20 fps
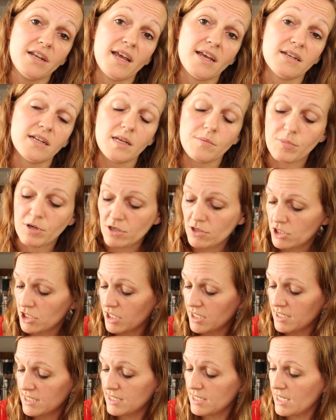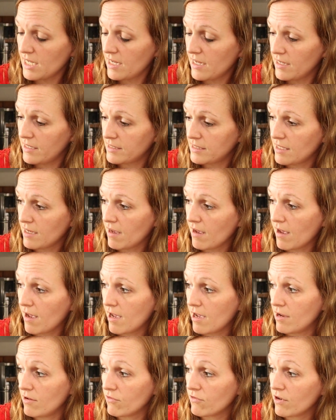and I purchased it
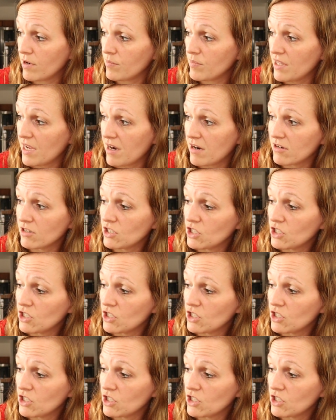from there.